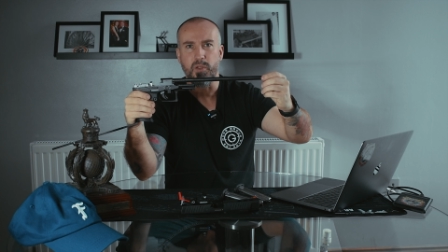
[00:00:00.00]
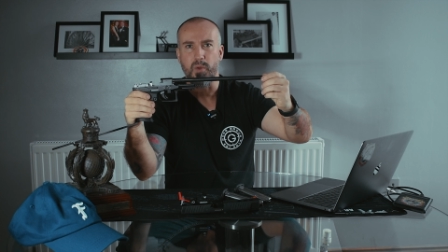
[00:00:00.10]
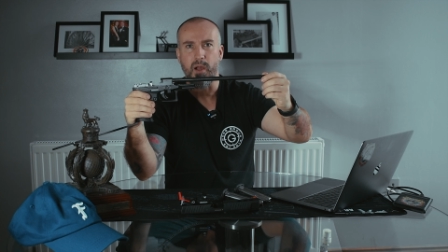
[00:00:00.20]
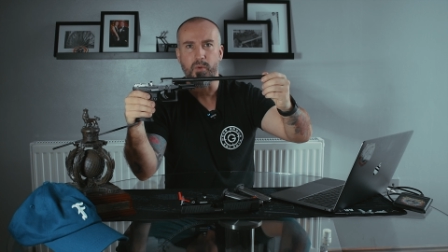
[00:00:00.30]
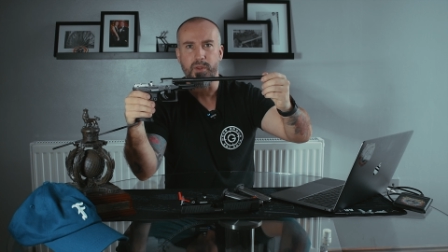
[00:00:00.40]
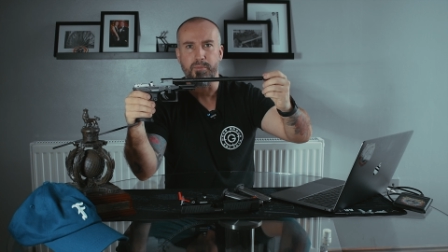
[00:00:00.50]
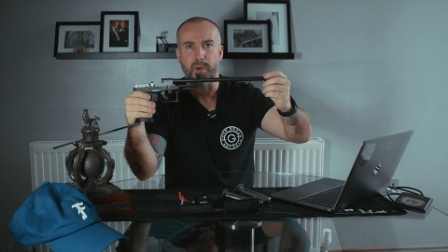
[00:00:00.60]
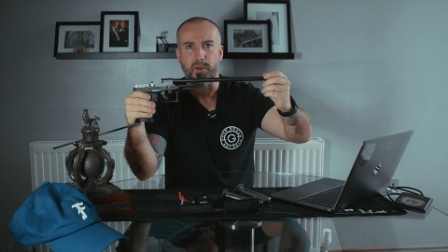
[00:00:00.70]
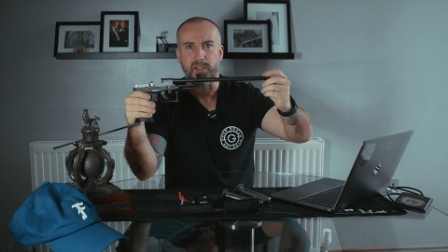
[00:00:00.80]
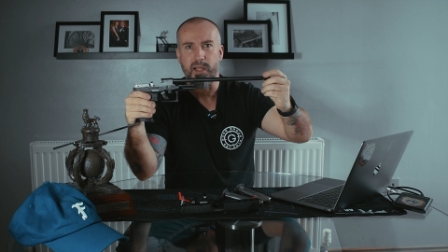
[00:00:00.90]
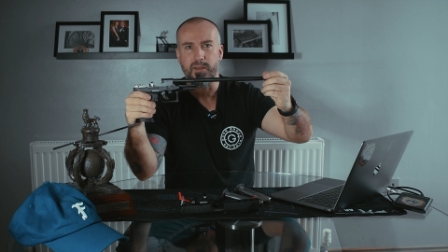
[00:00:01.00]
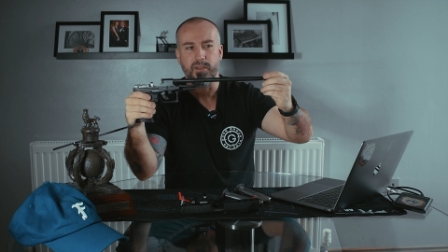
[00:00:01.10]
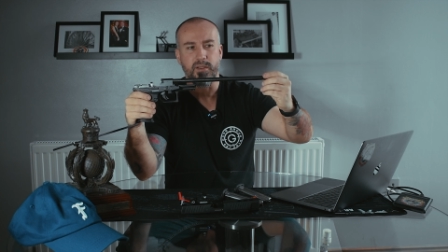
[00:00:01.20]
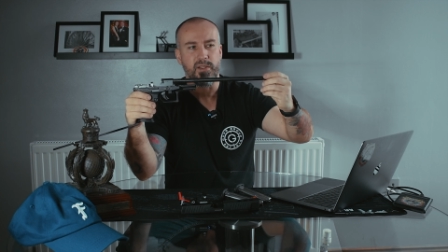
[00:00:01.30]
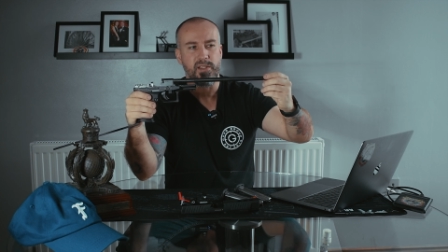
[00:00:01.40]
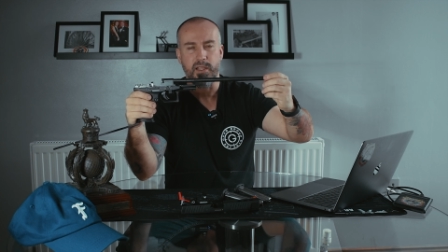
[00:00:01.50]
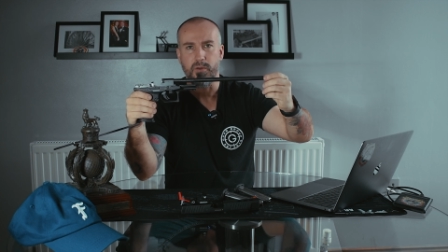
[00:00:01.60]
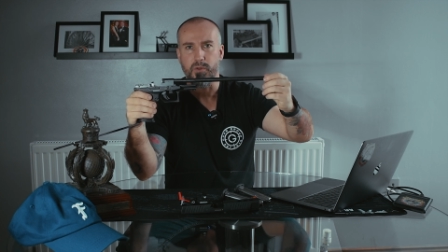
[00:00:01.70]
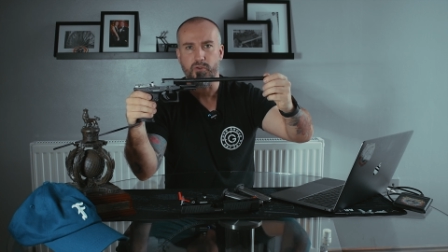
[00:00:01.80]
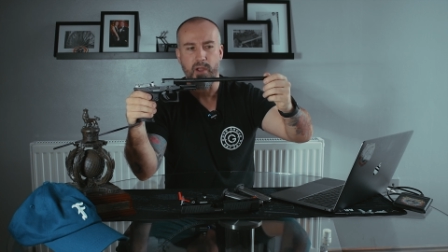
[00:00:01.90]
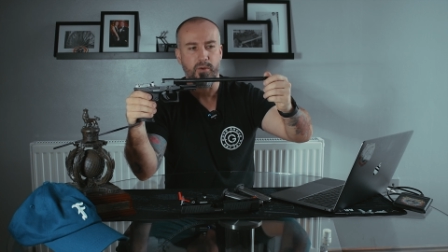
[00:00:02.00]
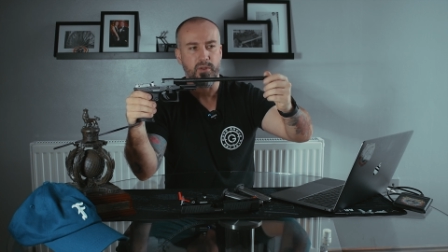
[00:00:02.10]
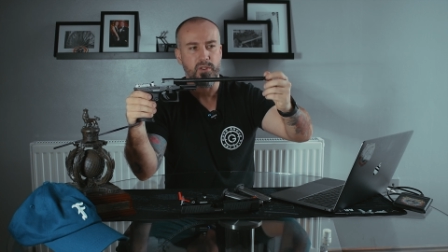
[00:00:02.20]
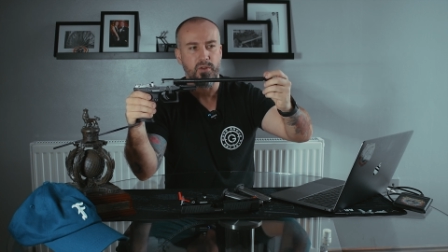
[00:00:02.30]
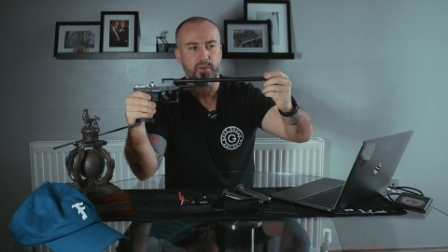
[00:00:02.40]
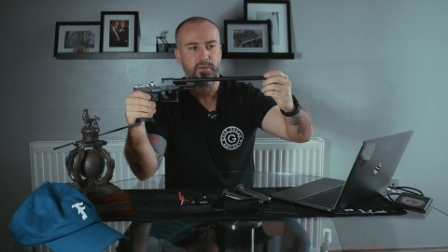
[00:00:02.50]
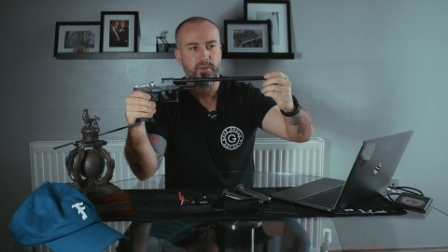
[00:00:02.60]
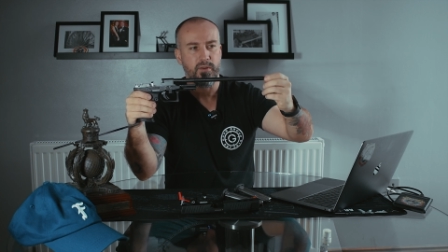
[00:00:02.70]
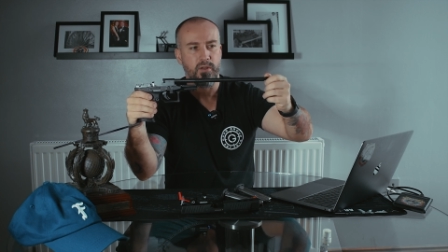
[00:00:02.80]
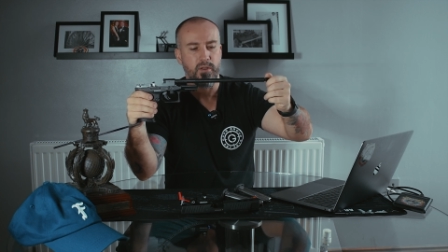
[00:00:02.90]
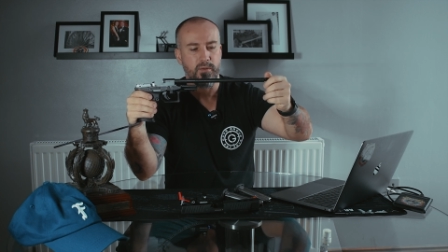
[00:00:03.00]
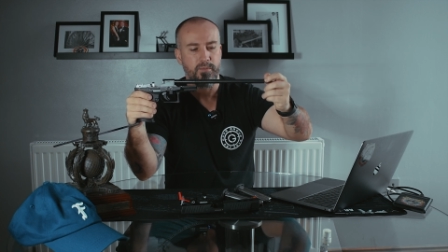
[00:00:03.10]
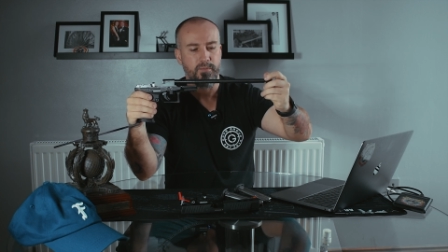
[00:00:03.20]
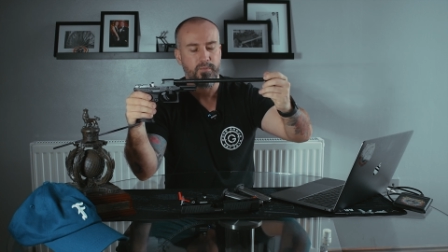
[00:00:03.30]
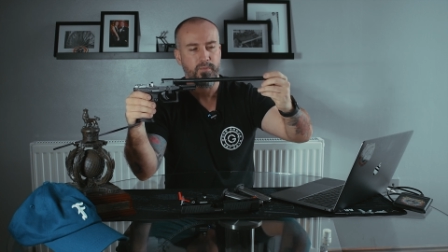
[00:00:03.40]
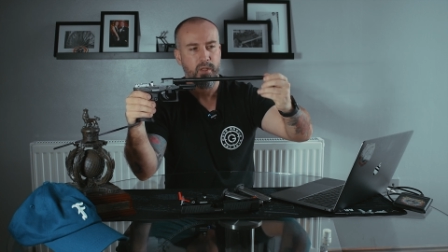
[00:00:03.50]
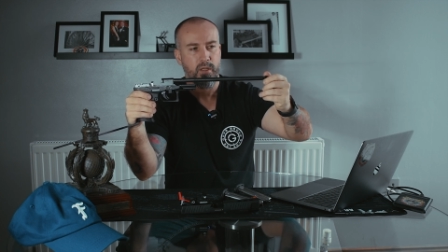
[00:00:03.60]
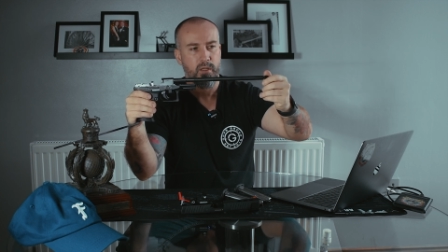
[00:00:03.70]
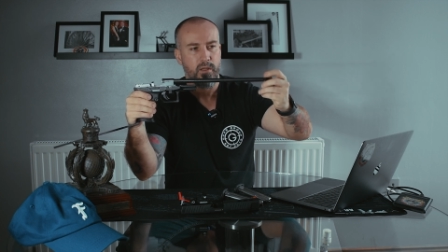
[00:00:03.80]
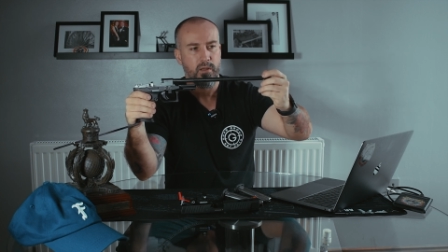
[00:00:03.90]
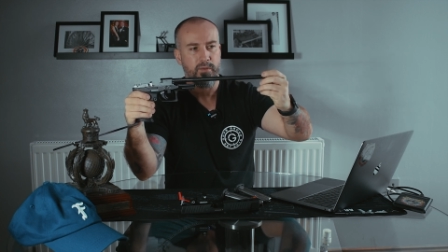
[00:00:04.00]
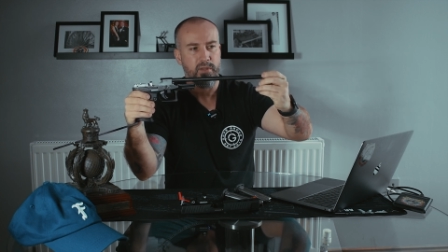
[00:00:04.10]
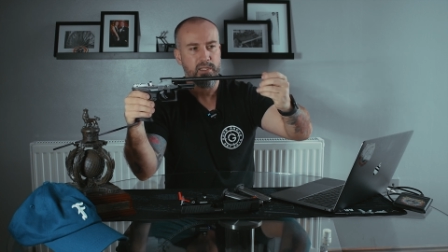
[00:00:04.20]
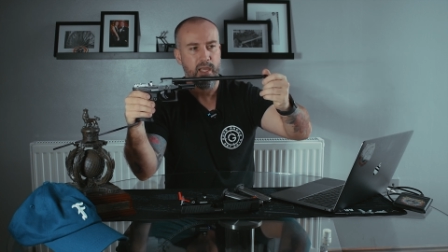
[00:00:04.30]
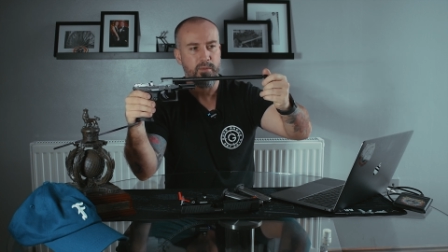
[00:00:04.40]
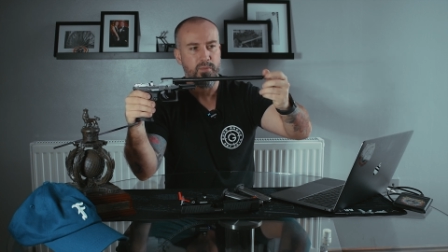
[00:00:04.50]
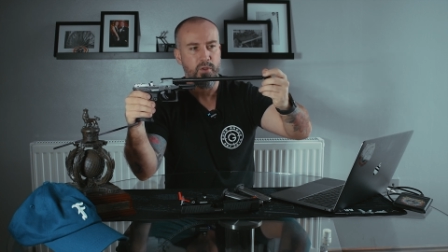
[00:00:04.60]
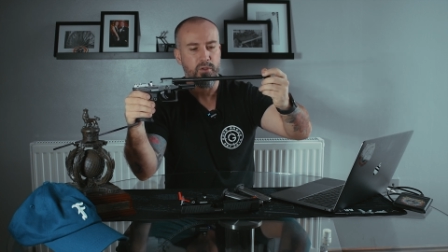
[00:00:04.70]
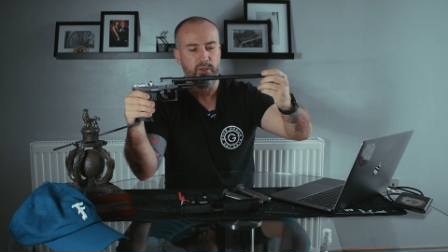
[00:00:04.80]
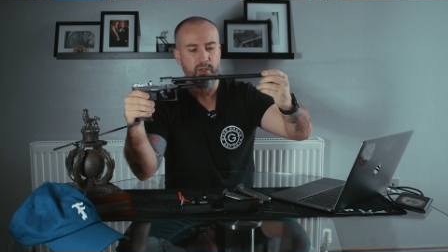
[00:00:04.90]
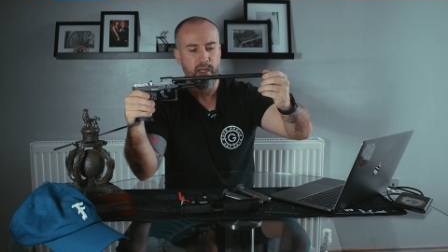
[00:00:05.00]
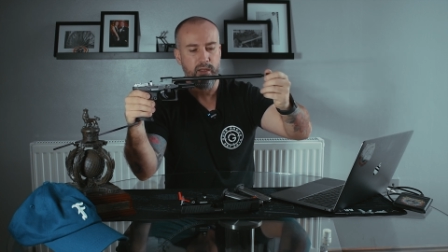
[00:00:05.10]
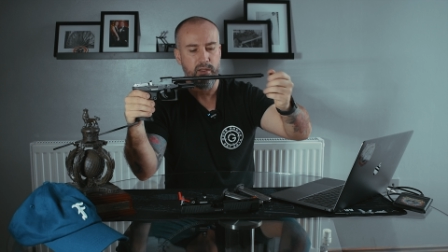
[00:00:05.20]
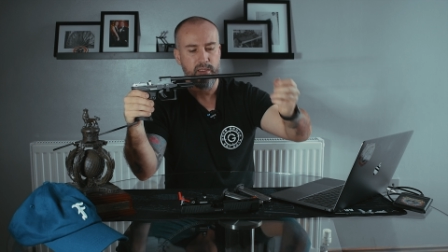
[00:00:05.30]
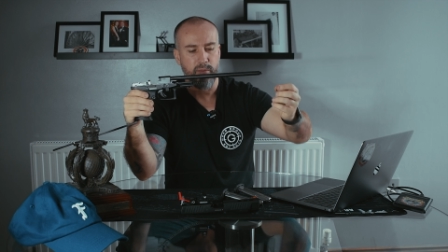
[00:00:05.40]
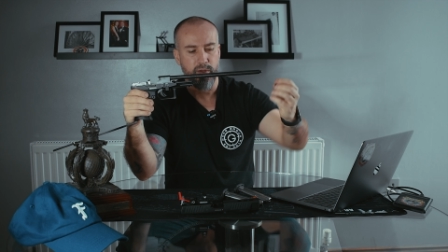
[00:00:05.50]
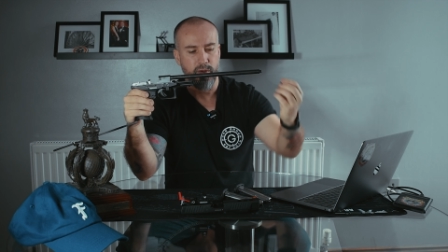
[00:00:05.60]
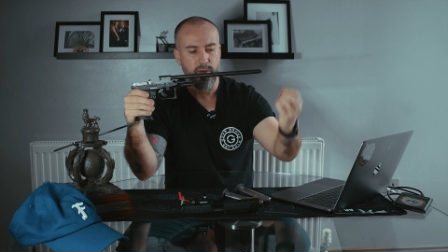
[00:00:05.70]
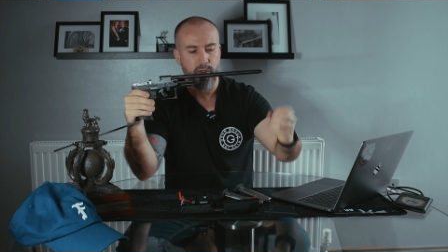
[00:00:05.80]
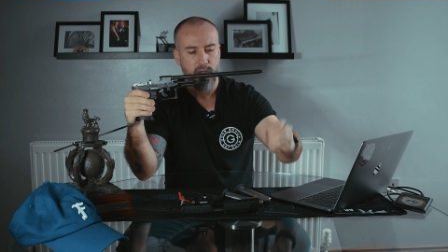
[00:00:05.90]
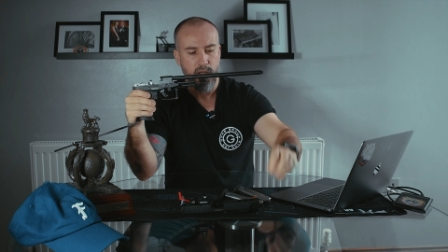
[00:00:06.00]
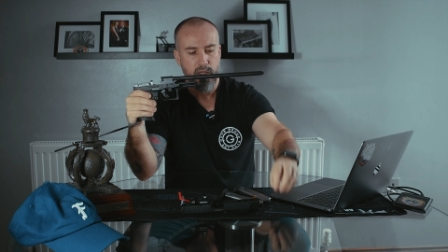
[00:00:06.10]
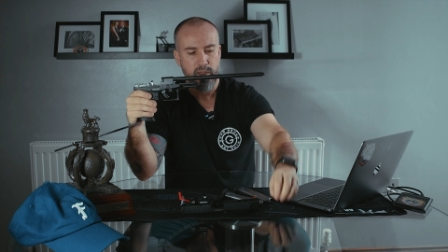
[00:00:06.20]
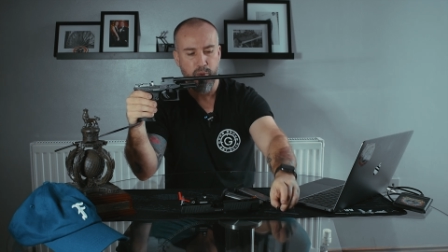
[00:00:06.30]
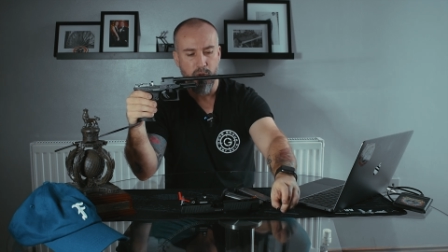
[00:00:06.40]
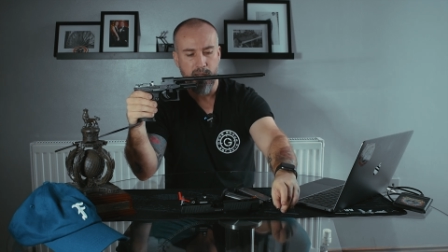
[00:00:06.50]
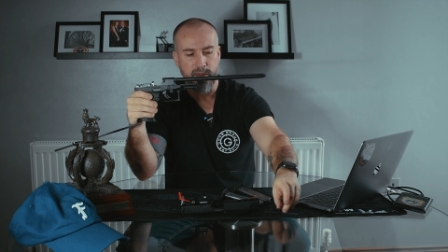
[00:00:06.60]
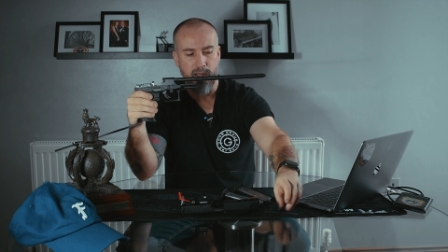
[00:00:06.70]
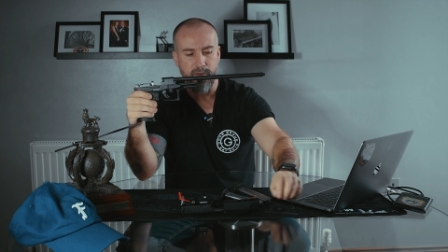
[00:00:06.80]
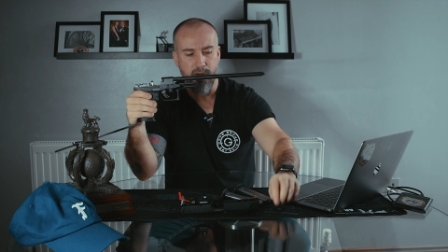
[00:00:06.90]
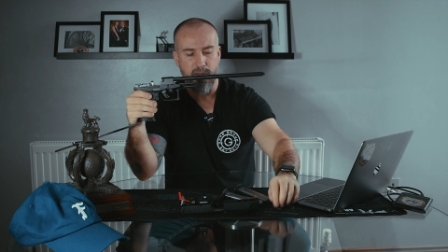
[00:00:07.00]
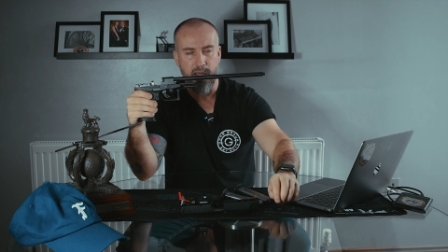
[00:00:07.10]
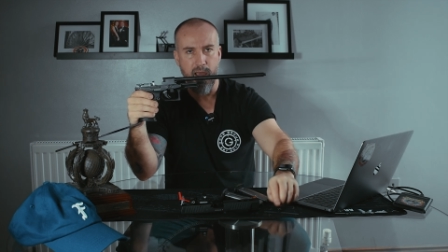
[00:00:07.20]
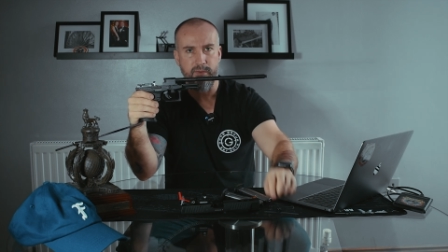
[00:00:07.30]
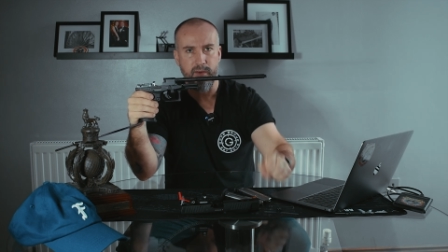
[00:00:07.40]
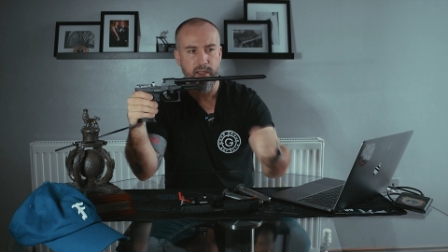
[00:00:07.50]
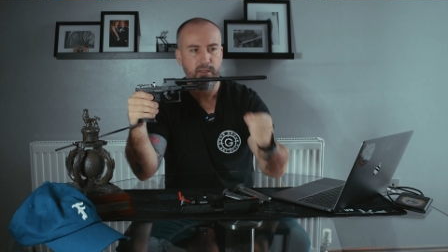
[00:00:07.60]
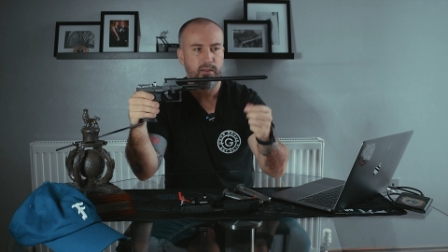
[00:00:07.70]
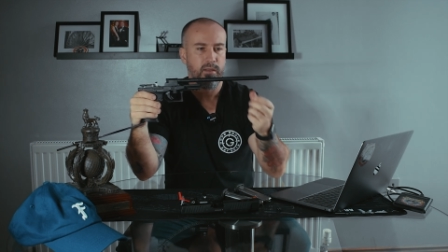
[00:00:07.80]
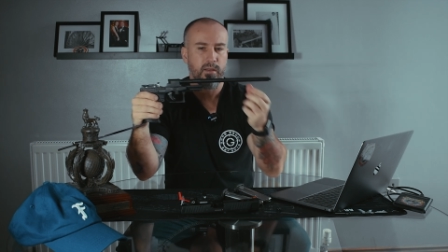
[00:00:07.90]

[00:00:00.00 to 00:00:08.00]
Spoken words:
as well with the bog standard steel shroud and stuff. You have the same nut on the end, a similar nut. So put that down very carefully.